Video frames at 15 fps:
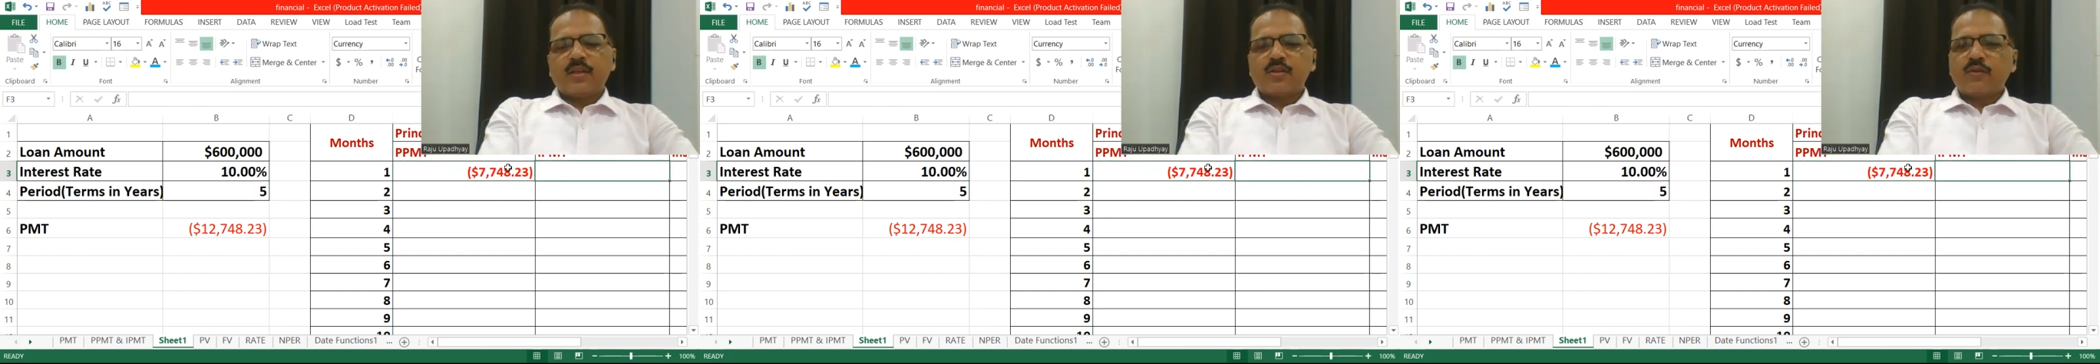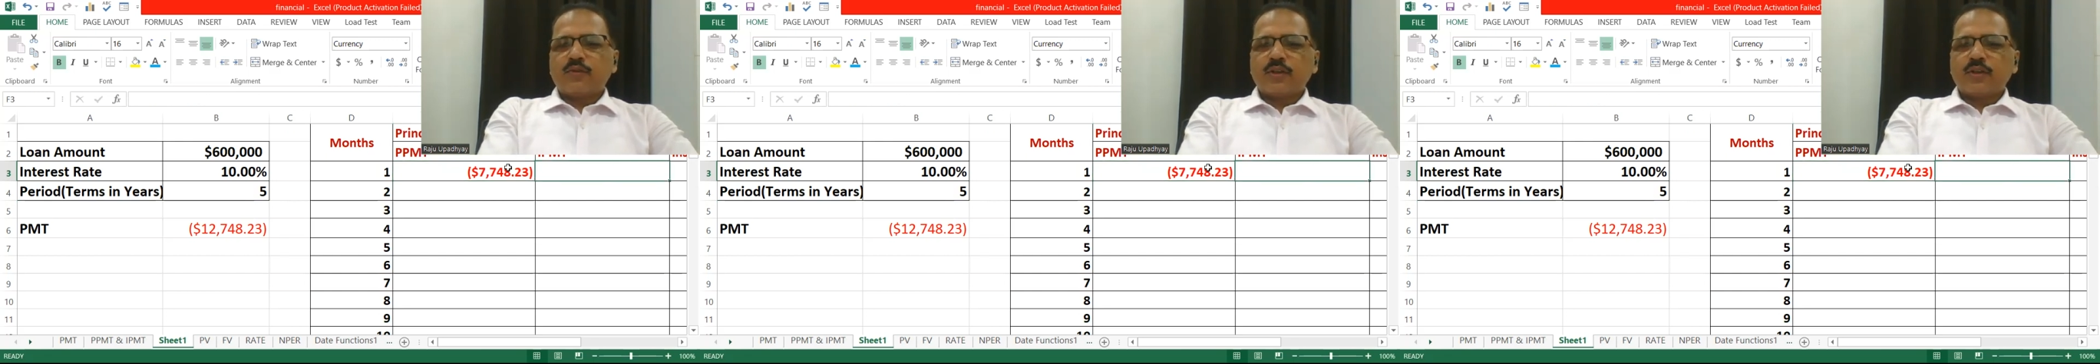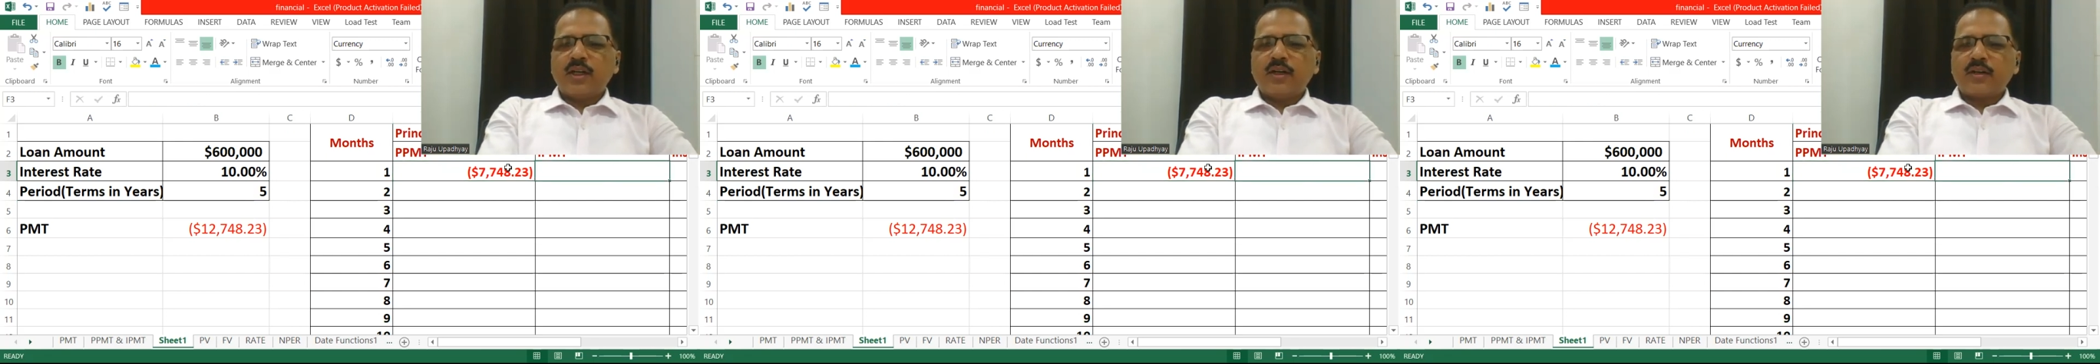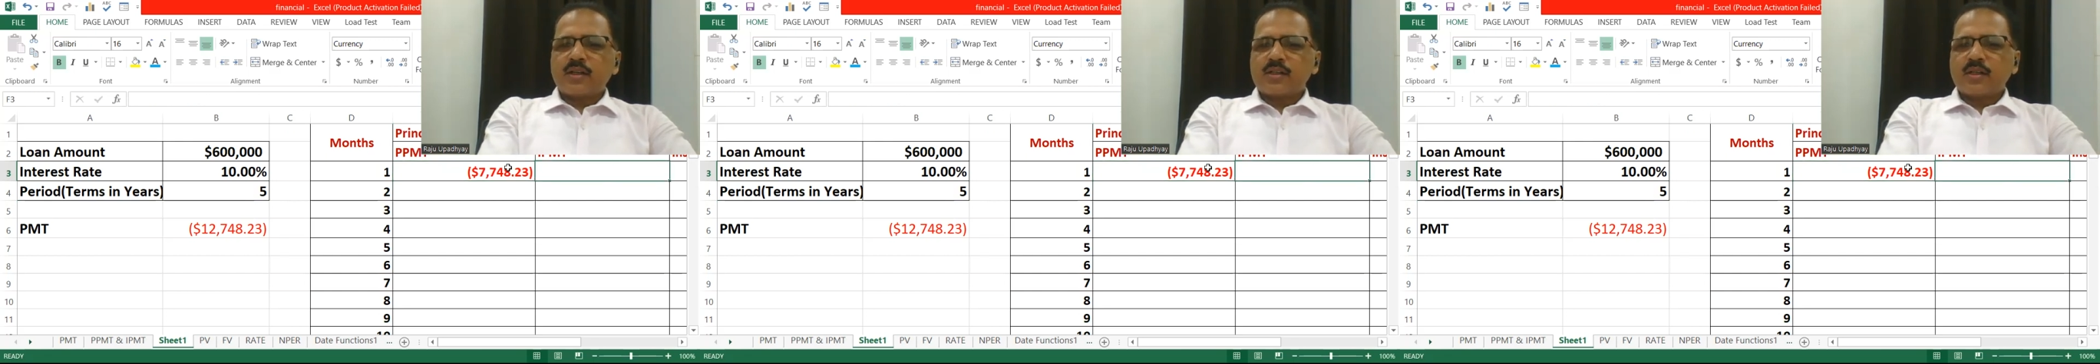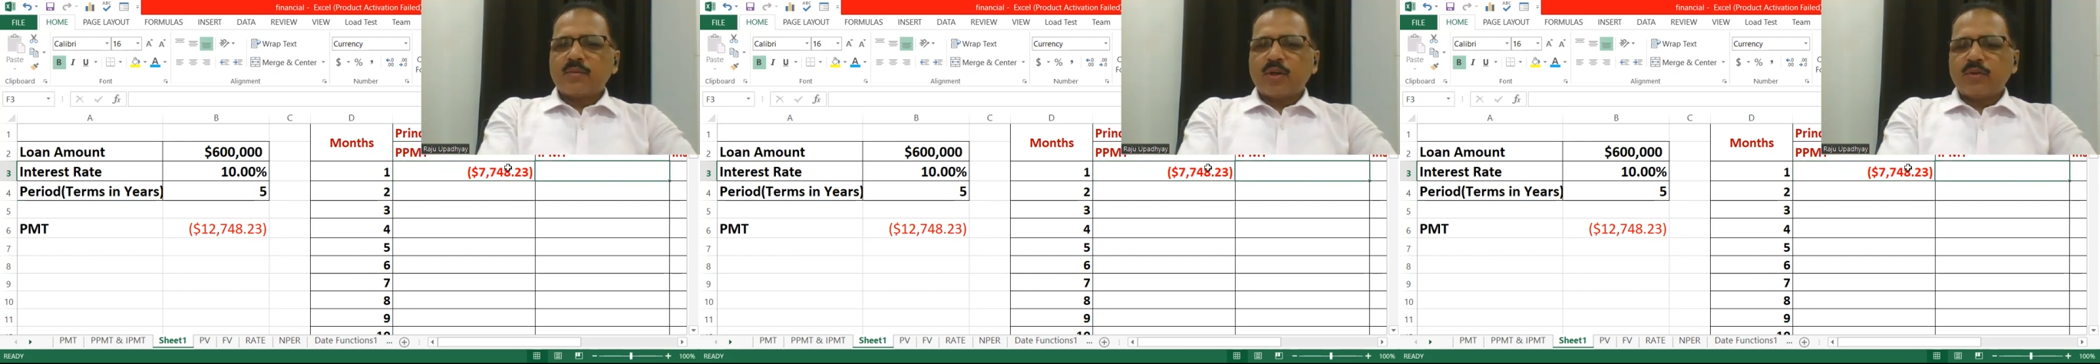So for the
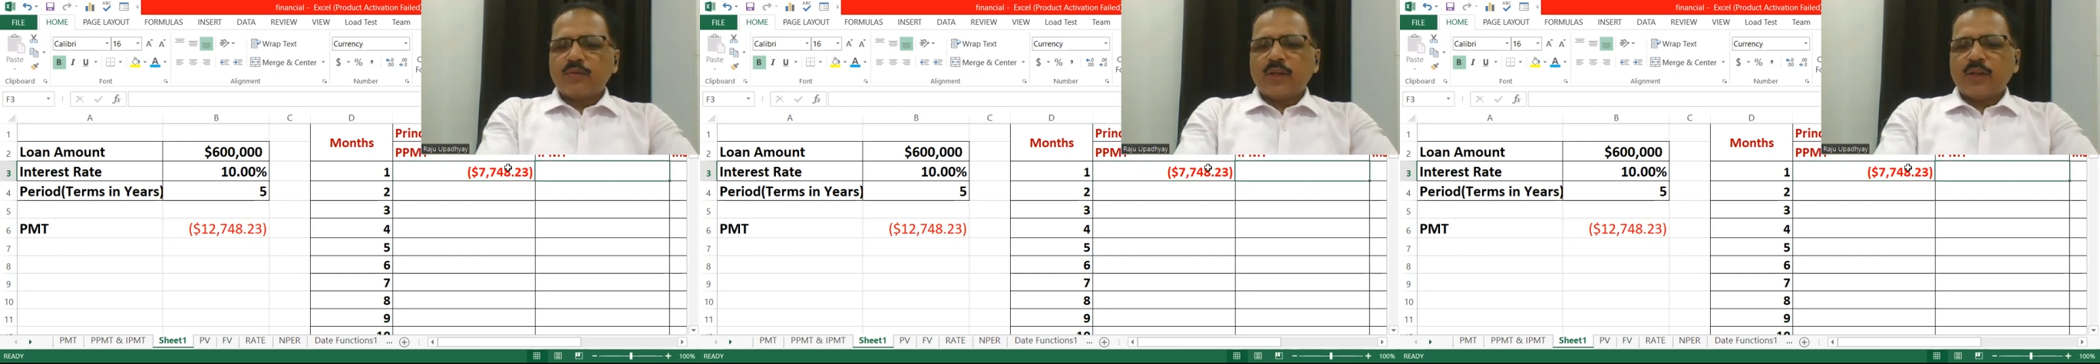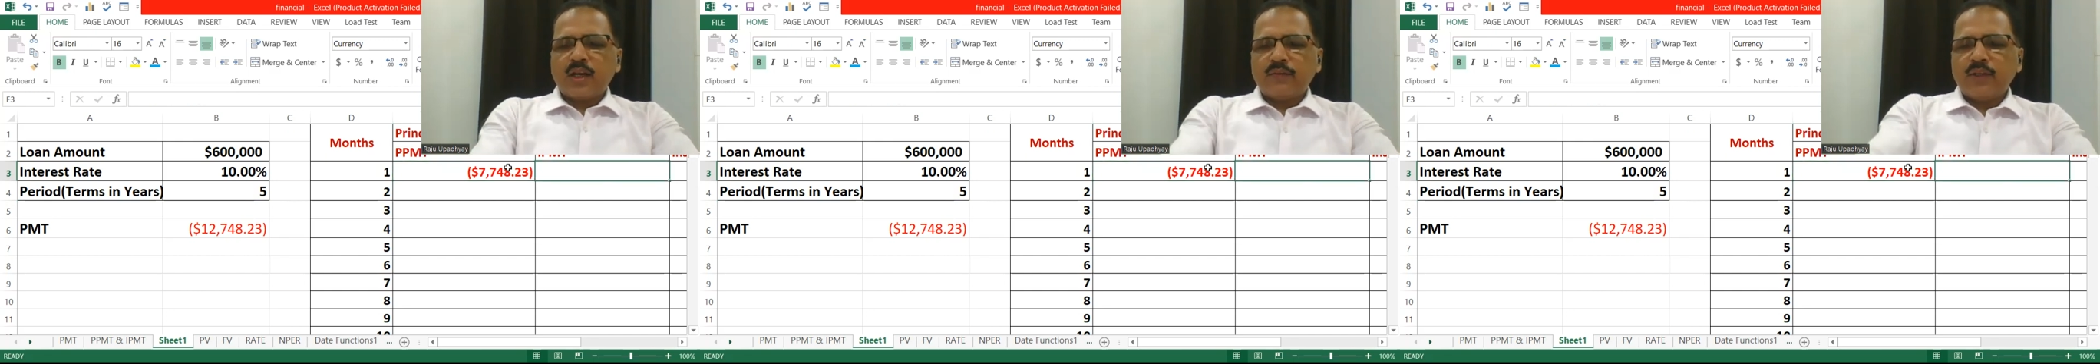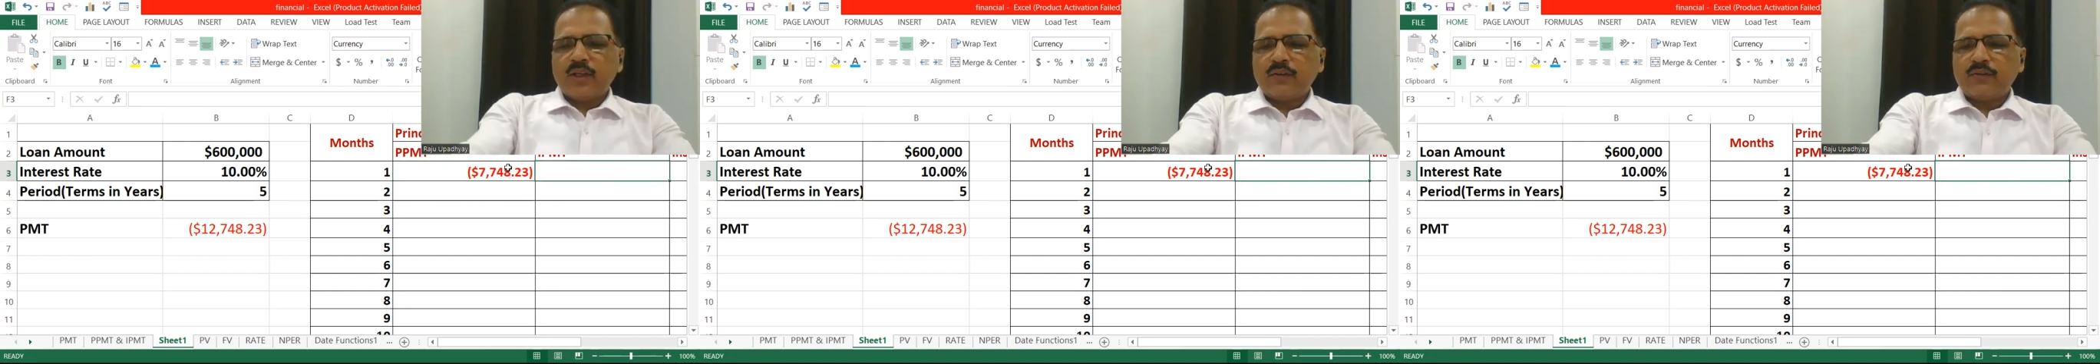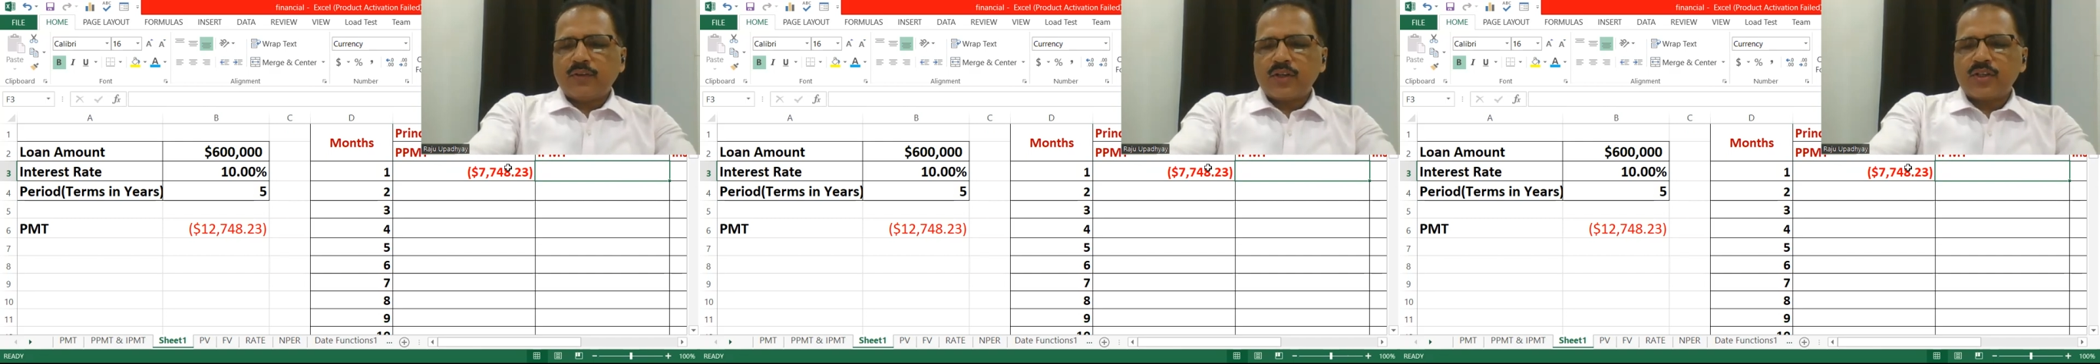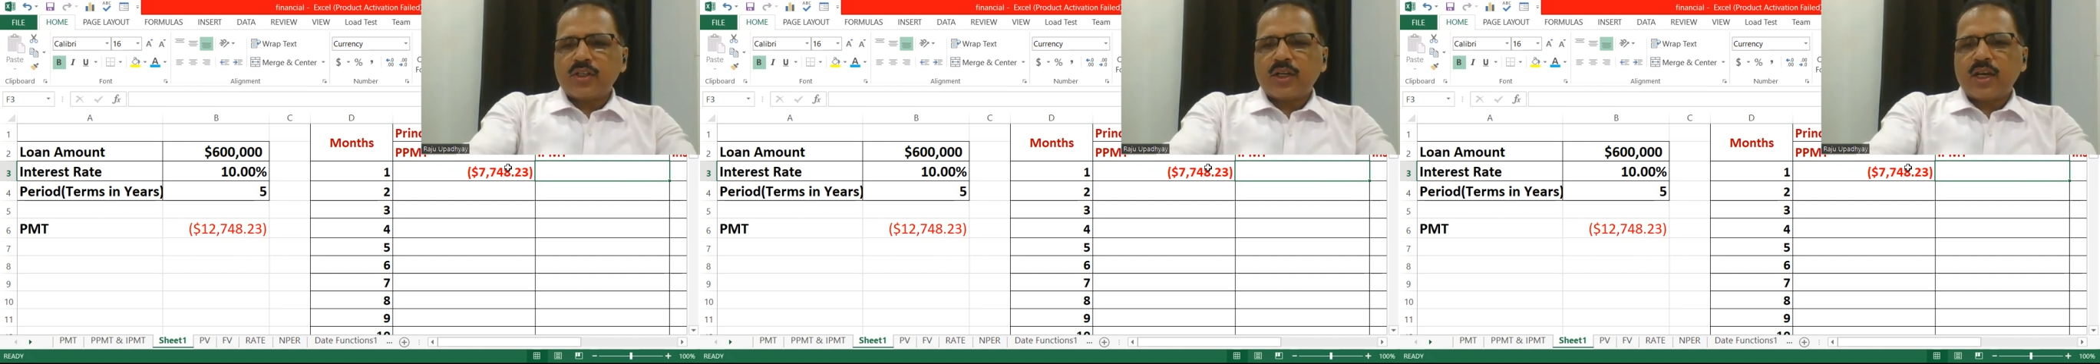interest amount, we are having a
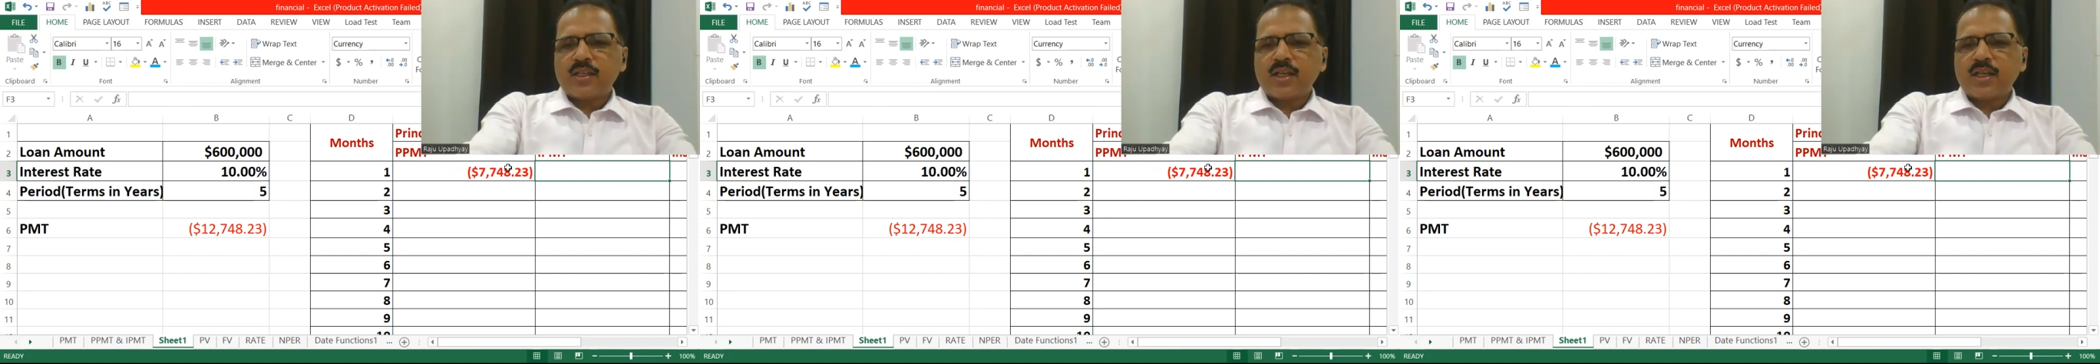function,